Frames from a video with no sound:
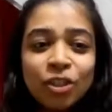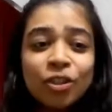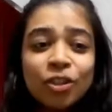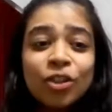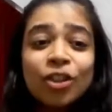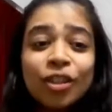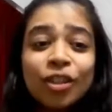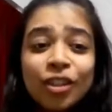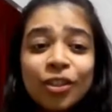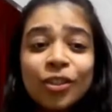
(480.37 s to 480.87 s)

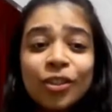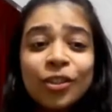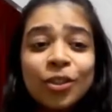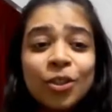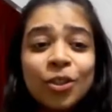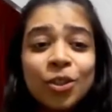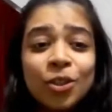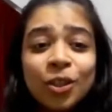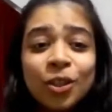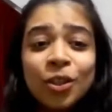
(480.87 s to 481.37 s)
children
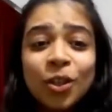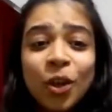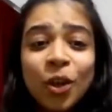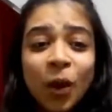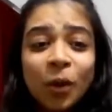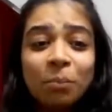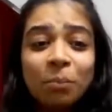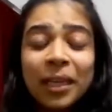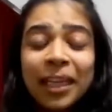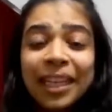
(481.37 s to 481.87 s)
should
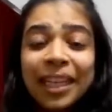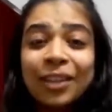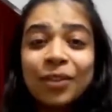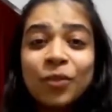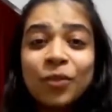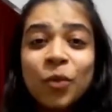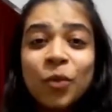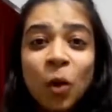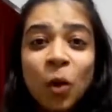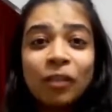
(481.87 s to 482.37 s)
not be
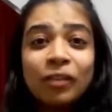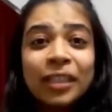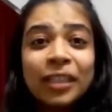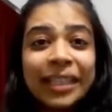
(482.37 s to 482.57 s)
involved